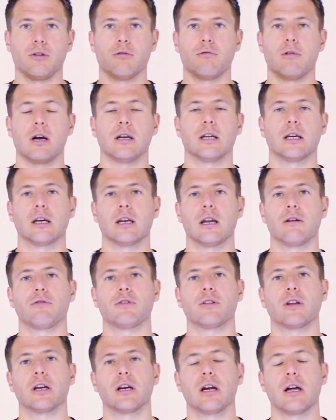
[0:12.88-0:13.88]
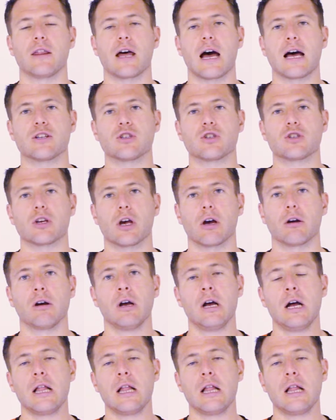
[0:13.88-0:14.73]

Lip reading: your running and everything like that. So